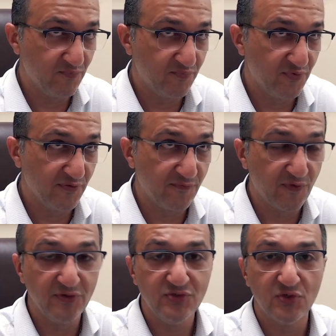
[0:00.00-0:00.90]

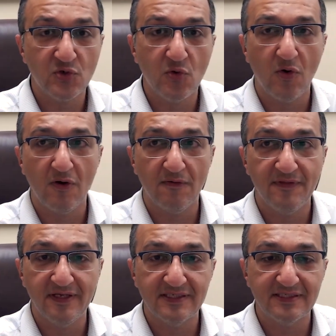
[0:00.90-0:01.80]
prefer to call
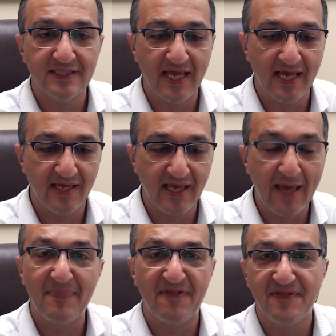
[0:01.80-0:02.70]
this a
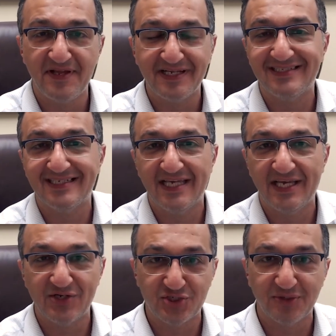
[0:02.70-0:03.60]
empathetic
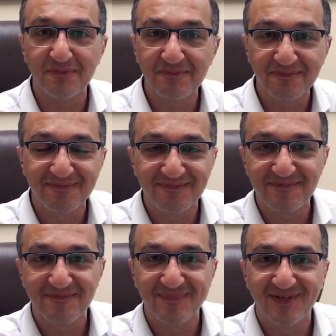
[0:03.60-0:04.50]
dictatorship,
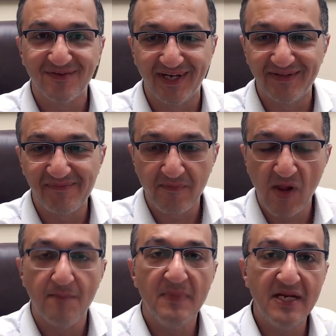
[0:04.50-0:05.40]
right?
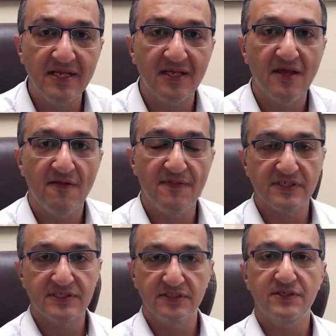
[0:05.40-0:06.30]
Meaning they're
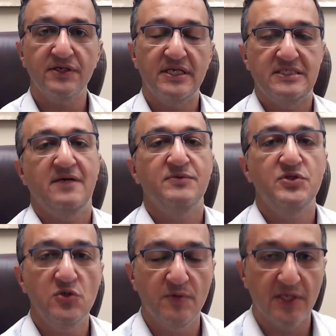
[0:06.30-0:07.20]
still going to end up
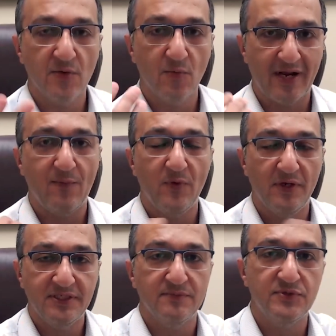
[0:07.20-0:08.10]
doing what I
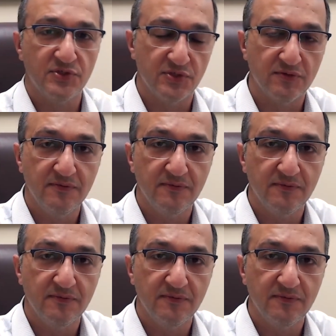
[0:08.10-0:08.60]
want them to do.